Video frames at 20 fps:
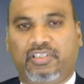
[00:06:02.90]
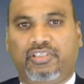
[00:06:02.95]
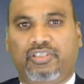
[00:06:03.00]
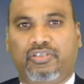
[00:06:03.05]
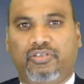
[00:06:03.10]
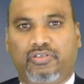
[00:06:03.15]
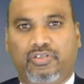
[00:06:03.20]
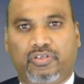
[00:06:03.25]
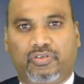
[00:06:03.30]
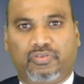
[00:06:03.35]
that
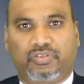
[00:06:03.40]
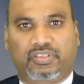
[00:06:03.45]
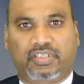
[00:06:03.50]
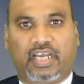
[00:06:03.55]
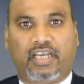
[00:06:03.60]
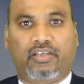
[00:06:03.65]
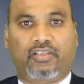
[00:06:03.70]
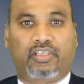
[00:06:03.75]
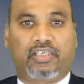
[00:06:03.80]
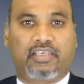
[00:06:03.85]
you use,
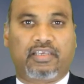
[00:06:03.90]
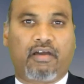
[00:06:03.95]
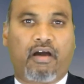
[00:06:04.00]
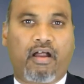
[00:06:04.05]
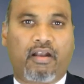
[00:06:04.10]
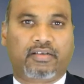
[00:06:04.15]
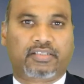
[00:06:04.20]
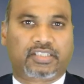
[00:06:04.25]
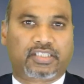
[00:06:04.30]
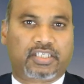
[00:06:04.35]
right, the
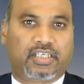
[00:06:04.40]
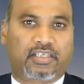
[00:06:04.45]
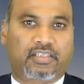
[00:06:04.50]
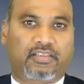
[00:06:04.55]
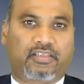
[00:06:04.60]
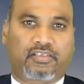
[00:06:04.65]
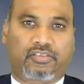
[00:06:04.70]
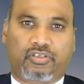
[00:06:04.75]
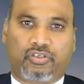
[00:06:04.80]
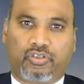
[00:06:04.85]

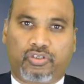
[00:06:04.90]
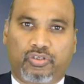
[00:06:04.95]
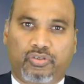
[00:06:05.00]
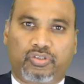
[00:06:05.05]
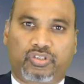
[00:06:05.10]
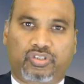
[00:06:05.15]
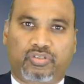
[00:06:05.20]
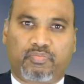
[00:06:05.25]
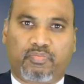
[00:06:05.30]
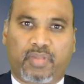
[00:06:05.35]
yardstick that you
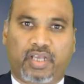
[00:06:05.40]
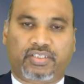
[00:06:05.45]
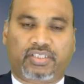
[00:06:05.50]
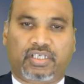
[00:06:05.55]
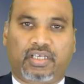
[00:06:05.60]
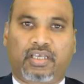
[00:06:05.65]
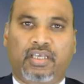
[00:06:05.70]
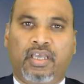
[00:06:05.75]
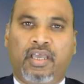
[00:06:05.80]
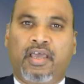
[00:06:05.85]
use to
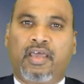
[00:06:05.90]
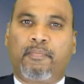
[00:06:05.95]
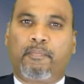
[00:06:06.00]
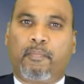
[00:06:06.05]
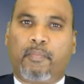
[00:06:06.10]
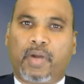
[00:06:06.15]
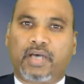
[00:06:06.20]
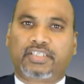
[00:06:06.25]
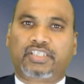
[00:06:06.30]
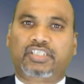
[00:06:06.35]
measure
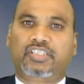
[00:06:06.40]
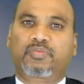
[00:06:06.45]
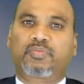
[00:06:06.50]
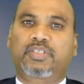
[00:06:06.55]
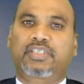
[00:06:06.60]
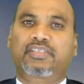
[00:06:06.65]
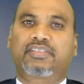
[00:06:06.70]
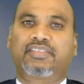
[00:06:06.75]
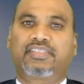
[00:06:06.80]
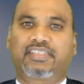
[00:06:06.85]
must
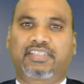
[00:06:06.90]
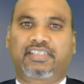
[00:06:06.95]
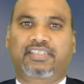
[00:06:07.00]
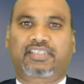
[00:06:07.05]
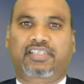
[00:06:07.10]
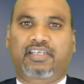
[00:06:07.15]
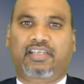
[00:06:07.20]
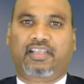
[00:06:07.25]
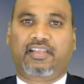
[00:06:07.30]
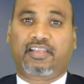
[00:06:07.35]
be
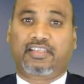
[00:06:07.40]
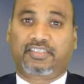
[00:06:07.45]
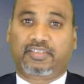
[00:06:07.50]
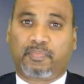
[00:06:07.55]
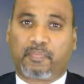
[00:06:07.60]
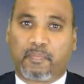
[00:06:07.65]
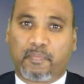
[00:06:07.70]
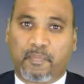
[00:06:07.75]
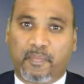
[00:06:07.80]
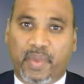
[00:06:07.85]
consistent. And there's
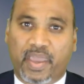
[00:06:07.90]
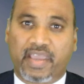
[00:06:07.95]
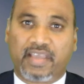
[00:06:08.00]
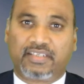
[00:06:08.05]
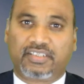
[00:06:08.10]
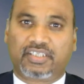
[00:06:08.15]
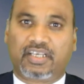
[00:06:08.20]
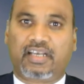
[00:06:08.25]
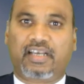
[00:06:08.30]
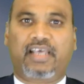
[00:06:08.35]
a
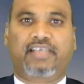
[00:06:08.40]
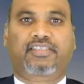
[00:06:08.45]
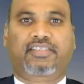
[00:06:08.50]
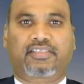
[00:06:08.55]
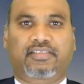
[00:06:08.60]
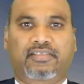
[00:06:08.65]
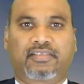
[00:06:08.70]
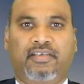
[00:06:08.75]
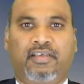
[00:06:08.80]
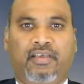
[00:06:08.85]
major
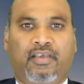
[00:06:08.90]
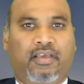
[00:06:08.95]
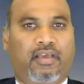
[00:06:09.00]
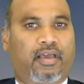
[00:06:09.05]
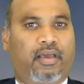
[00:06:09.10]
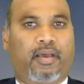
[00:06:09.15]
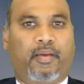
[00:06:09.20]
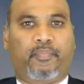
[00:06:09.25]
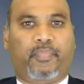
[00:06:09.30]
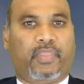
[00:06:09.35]
lesson,
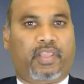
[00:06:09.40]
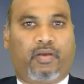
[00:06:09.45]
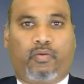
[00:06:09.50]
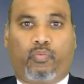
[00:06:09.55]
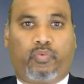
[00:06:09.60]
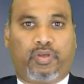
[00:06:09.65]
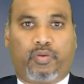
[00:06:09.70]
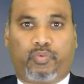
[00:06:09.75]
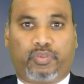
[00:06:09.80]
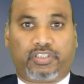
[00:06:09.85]

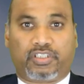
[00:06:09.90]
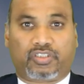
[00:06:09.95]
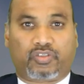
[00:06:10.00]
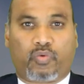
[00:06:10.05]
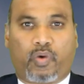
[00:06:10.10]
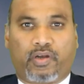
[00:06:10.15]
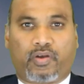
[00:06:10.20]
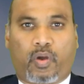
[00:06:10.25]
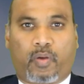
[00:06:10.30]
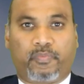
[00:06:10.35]
which is
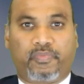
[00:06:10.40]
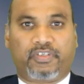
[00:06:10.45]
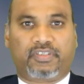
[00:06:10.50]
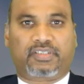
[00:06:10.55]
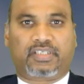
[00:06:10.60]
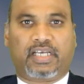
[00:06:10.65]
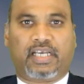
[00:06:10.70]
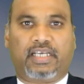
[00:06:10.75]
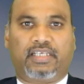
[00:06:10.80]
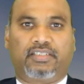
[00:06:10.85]
quite
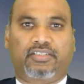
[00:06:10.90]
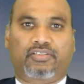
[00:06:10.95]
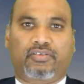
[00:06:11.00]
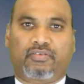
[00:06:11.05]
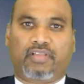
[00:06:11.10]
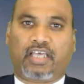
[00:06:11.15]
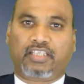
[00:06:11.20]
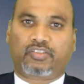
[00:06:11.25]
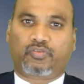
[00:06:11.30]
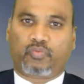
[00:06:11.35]
obvious, really.
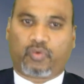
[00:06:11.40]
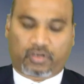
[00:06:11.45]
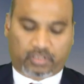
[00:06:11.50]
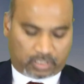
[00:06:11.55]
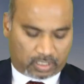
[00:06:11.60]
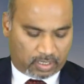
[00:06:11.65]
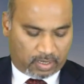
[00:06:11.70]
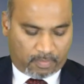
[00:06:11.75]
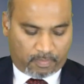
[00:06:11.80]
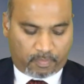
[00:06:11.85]
So that's
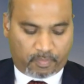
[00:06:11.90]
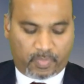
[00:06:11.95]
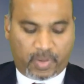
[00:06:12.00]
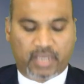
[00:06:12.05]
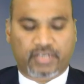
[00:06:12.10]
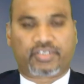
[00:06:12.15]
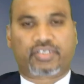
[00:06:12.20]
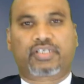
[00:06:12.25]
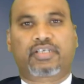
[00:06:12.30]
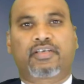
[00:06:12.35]
what
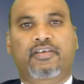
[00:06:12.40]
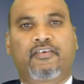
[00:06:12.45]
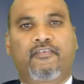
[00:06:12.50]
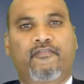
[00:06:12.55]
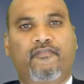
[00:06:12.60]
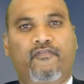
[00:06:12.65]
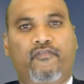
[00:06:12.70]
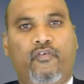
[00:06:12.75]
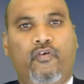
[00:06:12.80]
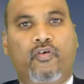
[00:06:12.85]
measure
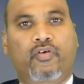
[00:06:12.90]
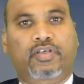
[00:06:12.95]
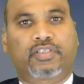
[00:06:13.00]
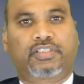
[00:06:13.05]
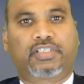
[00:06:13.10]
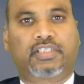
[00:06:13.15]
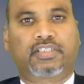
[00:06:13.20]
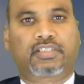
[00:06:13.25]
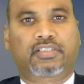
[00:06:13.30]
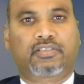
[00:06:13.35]

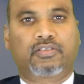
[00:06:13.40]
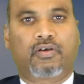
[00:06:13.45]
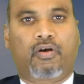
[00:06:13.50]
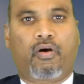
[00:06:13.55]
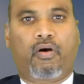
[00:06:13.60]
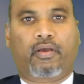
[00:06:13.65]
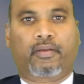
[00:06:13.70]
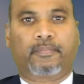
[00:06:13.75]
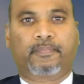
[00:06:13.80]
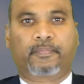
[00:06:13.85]
focuses
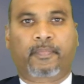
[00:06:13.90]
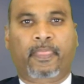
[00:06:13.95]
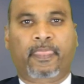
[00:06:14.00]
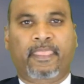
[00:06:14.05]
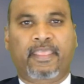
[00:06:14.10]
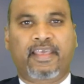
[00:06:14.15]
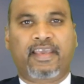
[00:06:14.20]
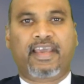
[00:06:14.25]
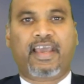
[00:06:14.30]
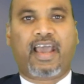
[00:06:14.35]
on.
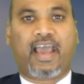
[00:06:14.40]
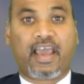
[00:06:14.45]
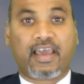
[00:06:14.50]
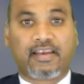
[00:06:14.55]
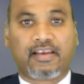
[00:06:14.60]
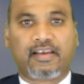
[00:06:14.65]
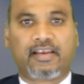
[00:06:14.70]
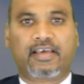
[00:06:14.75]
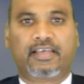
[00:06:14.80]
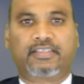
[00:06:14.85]

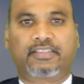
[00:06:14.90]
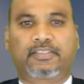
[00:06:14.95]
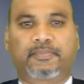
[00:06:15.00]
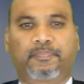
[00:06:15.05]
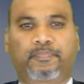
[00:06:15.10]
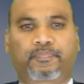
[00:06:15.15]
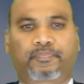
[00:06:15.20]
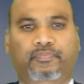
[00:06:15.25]
Analyze.